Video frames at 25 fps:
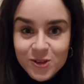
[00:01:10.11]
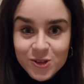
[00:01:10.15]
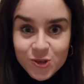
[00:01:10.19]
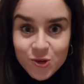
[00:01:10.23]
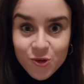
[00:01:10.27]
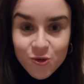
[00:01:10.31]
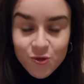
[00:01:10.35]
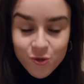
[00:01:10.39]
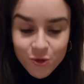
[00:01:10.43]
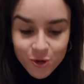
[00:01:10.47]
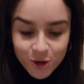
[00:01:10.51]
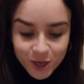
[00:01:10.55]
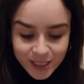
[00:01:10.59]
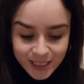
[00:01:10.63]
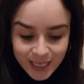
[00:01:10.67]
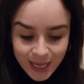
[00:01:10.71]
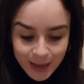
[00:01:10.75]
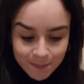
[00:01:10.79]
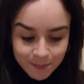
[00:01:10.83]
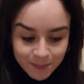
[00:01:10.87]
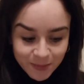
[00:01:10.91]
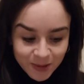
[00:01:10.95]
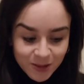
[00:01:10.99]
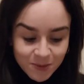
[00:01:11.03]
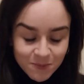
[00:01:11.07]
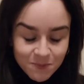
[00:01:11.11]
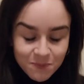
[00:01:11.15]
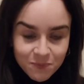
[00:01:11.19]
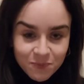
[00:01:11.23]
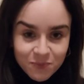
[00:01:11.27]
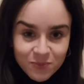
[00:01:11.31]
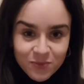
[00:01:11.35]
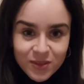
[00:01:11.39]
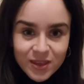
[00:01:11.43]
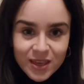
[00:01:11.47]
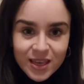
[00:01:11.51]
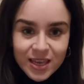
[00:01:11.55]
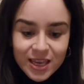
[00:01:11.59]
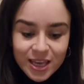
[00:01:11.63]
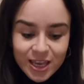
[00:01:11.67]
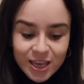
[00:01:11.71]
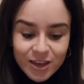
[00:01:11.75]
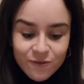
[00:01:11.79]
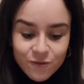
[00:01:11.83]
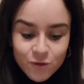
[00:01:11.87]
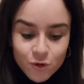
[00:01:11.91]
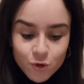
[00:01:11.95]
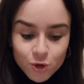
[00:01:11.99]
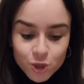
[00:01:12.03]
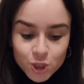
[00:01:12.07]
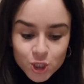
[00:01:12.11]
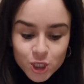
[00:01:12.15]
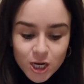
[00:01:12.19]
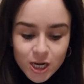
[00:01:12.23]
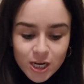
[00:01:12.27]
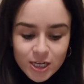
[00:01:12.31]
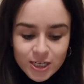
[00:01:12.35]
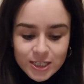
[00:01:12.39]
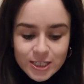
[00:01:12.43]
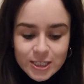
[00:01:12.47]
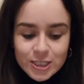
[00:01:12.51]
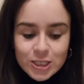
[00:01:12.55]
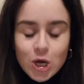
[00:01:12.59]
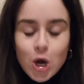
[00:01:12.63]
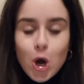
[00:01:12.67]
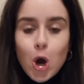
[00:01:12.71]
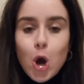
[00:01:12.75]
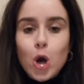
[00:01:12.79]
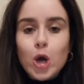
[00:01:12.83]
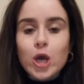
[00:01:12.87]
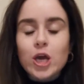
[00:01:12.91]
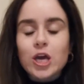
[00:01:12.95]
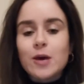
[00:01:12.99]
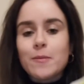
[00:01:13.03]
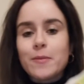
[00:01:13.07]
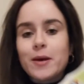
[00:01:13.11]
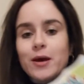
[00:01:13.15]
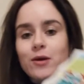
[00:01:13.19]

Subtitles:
So for example, if your child is talking